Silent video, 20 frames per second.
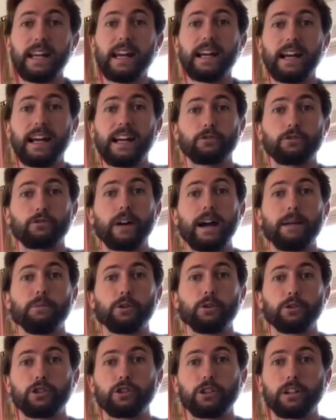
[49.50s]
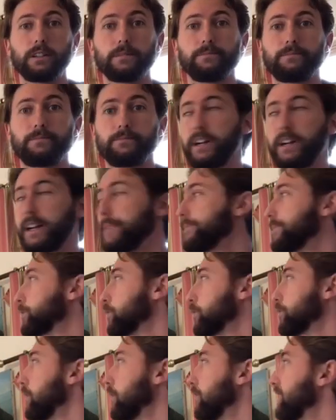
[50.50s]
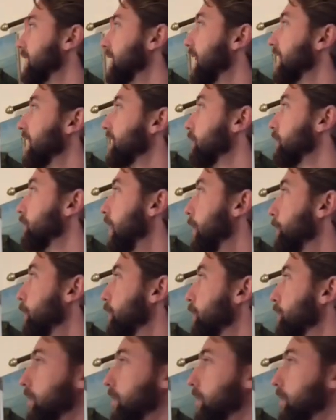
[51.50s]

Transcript: has a ribose sugar, right? So it's called deoxyribose